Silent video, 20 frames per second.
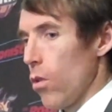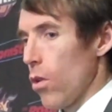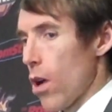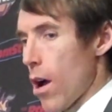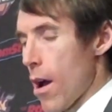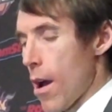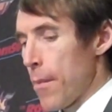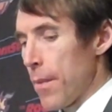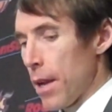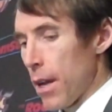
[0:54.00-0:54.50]

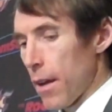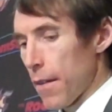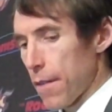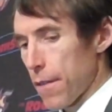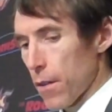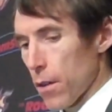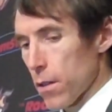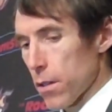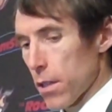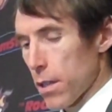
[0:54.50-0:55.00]
Well, I mean, I
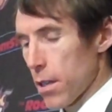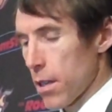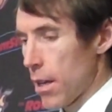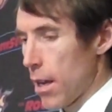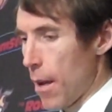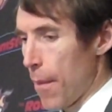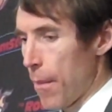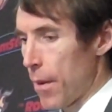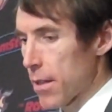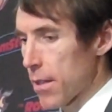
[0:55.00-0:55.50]

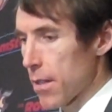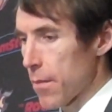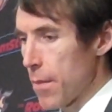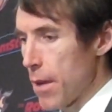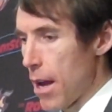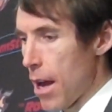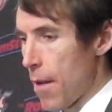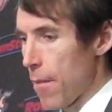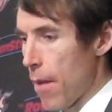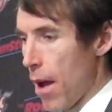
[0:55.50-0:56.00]
must
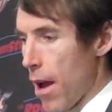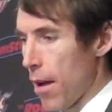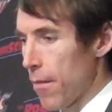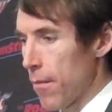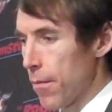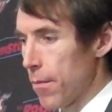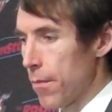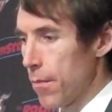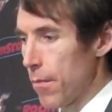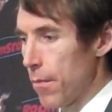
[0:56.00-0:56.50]
admit,
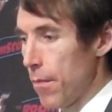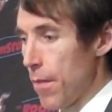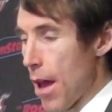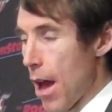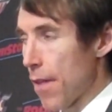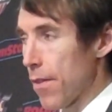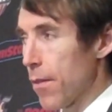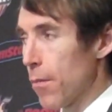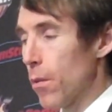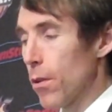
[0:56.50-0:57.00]
I'm
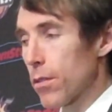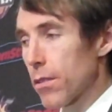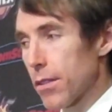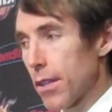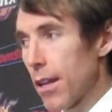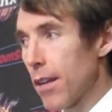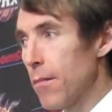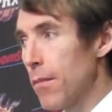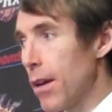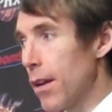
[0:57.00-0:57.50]
not the most
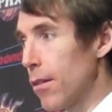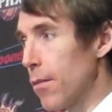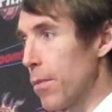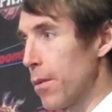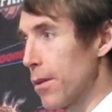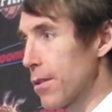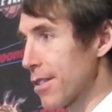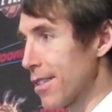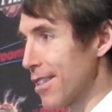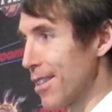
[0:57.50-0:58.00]
sentimental
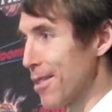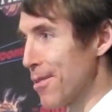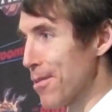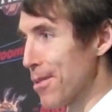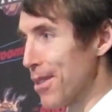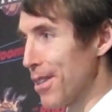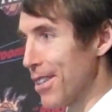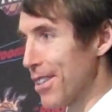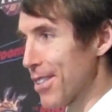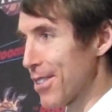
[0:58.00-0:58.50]
person in the
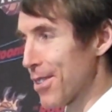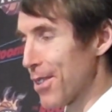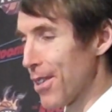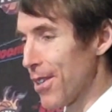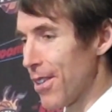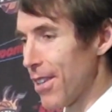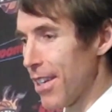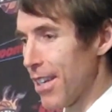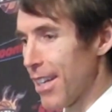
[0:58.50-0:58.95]
world, so